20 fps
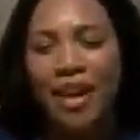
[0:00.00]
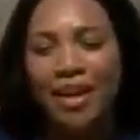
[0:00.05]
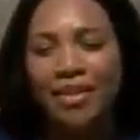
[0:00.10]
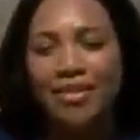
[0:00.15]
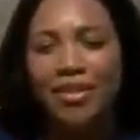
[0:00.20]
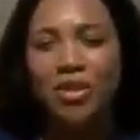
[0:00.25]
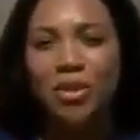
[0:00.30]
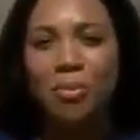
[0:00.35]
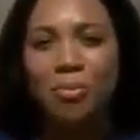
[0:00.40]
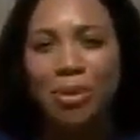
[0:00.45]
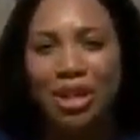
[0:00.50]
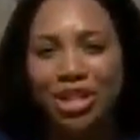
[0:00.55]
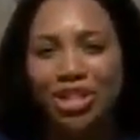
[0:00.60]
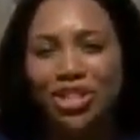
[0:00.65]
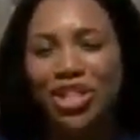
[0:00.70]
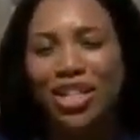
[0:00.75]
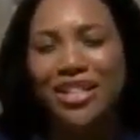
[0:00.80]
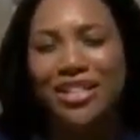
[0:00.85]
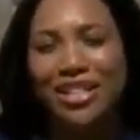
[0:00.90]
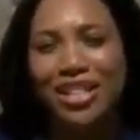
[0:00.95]
on that until
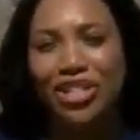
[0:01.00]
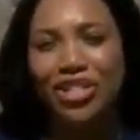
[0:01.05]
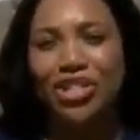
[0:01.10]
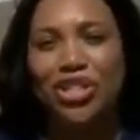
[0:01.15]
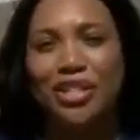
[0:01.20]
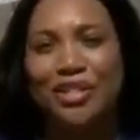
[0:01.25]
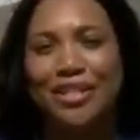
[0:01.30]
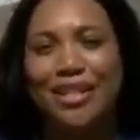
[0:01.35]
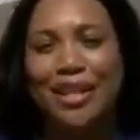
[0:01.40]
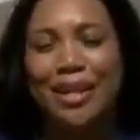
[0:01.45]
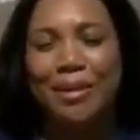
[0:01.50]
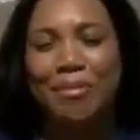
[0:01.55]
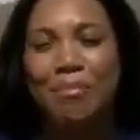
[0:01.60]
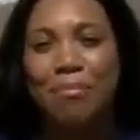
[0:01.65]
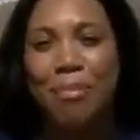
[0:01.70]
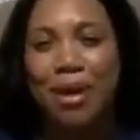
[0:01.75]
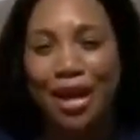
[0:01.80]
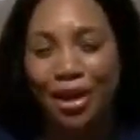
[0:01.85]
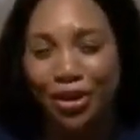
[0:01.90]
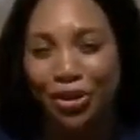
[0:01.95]
beach conditions get
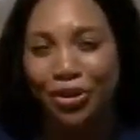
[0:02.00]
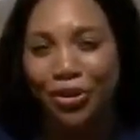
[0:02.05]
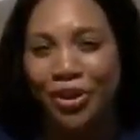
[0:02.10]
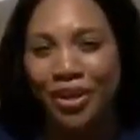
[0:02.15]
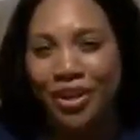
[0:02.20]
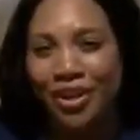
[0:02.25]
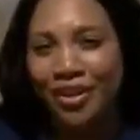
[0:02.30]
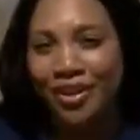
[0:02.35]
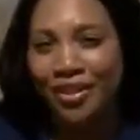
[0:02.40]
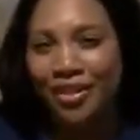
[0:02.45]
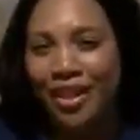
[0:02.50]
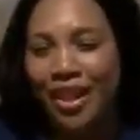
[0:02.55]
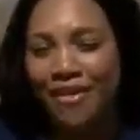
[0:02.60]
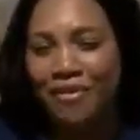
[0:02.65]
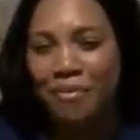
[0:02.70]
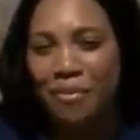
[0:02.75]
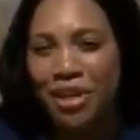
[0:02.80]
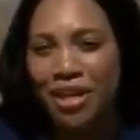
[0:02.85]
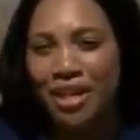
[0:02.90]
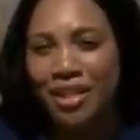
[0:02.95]
better.
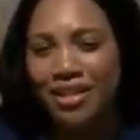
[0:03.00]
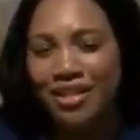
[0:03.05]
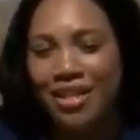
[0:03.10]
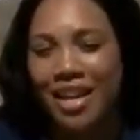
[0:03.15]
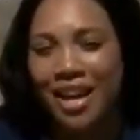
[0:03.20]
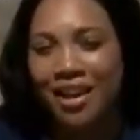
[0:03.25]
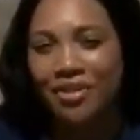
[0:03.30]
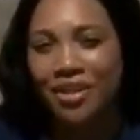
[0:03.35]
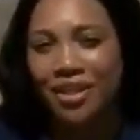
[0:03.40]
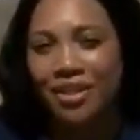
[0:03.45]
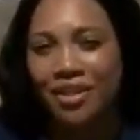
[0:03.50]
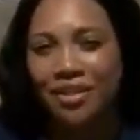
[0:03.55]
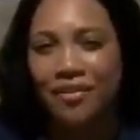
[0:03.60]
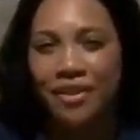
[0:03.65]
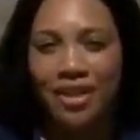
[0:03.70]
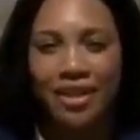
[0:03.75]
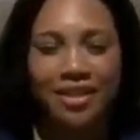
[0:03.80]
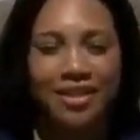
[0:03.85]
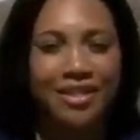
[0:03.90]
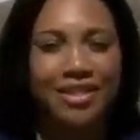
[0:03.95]
Live in Pinellas County,
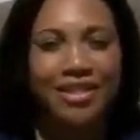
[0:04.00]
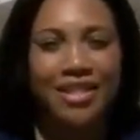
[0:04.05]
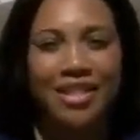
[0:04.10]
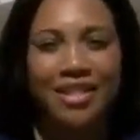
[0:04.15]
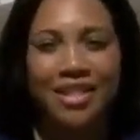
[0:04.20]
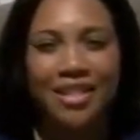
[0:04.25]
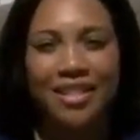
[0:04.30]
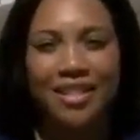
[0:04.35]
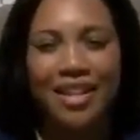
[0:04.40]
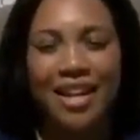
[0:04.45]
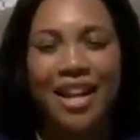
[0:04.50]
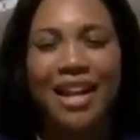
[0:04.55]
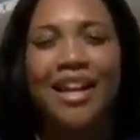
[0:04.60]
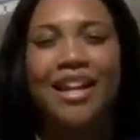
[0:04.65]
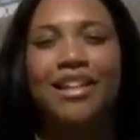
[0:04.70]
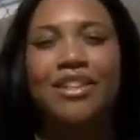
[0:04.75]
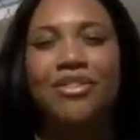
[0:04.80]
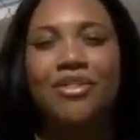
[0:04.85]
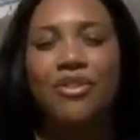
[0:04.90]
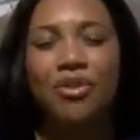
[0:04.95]
Olivia Steen,
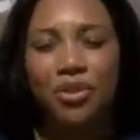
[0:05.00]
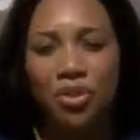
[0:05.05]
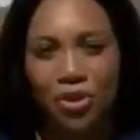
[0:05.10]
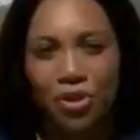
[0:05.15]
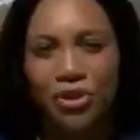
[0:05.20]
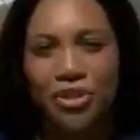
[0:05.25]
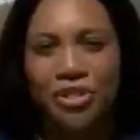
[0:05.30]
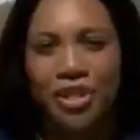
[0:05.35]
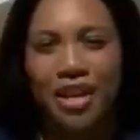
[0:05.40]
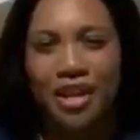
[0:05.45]
8 on your